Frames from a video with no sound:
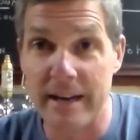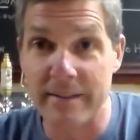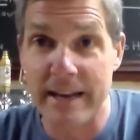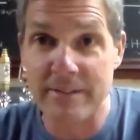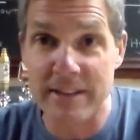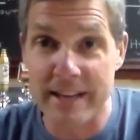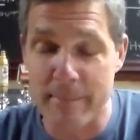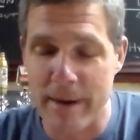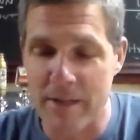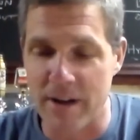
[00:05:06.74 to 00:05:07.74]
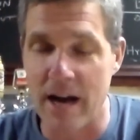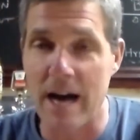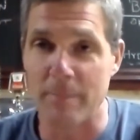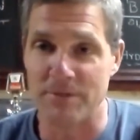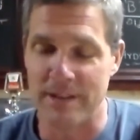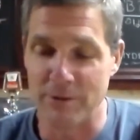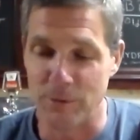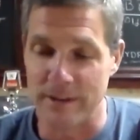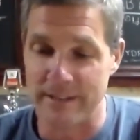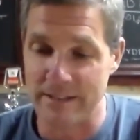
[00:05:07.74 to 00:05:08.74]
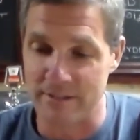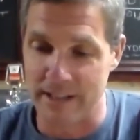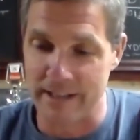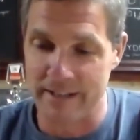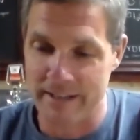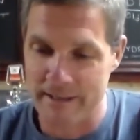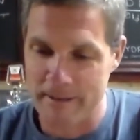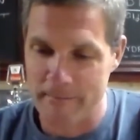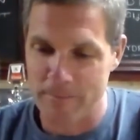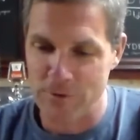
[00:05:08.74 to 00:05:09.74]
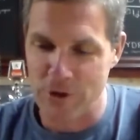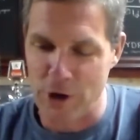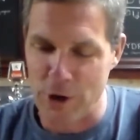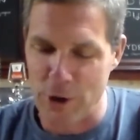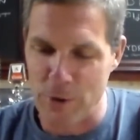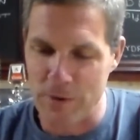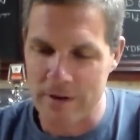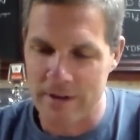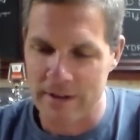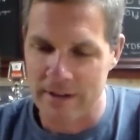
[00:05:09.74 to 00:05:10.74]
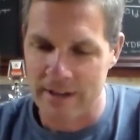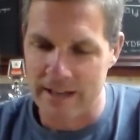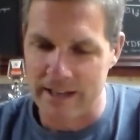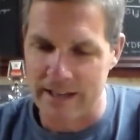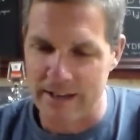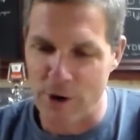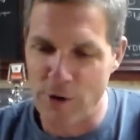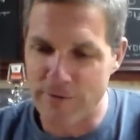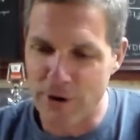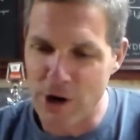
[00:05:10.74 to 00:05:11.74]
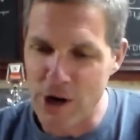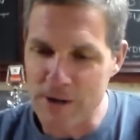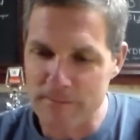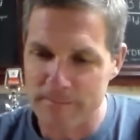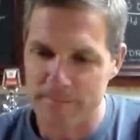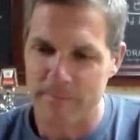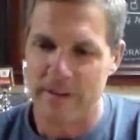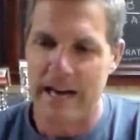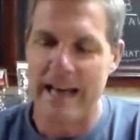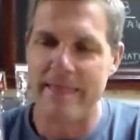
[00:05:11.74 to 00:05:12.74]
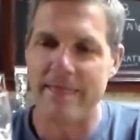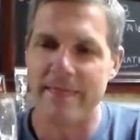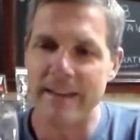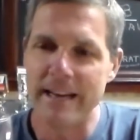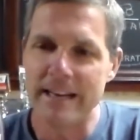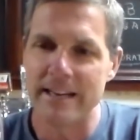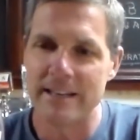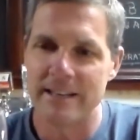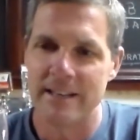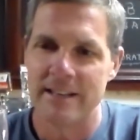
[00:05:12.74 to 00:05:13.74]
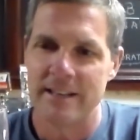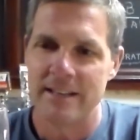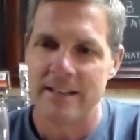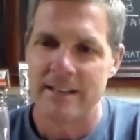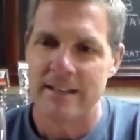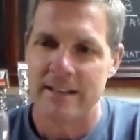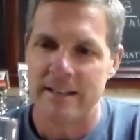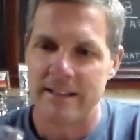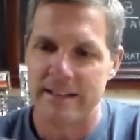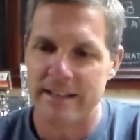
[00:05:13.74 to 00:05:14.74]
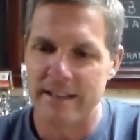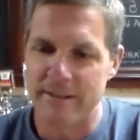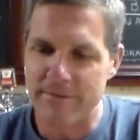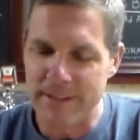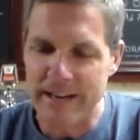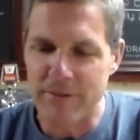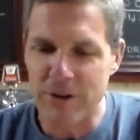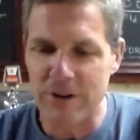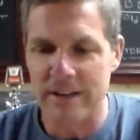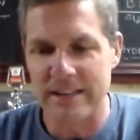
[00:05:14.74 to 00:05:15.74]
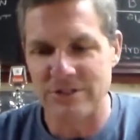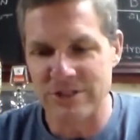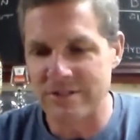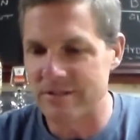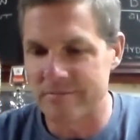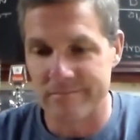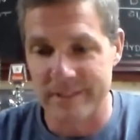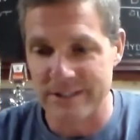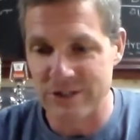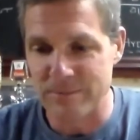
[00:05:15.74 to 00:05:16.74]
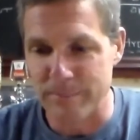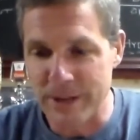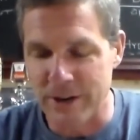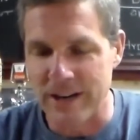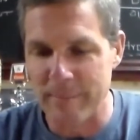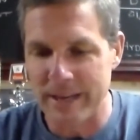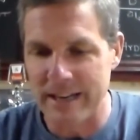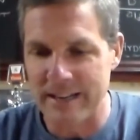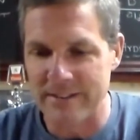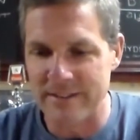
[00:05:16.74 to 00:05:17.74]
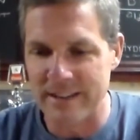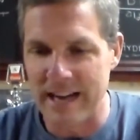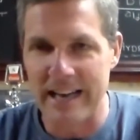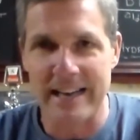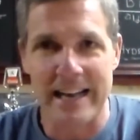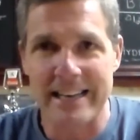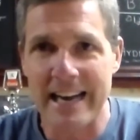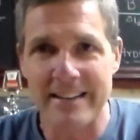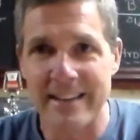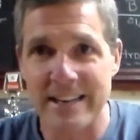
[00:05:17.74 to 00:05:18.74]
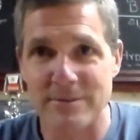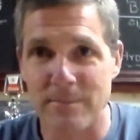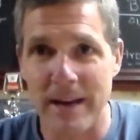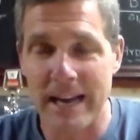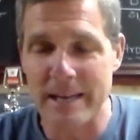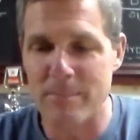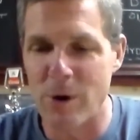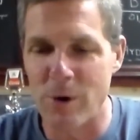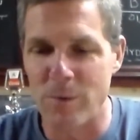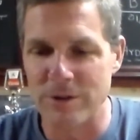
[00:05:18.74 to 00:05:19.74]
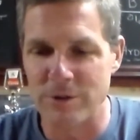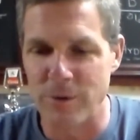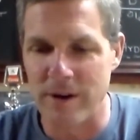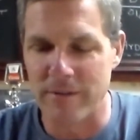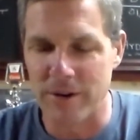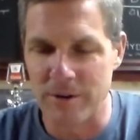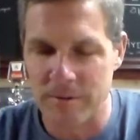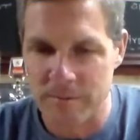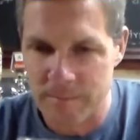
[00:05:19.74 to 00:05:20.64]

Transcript: It tastes like a mouth of hops. That's what it tastes like. So overall, I think the flavor, it's just bitter. I mean, I can't taste any malt whatsoever.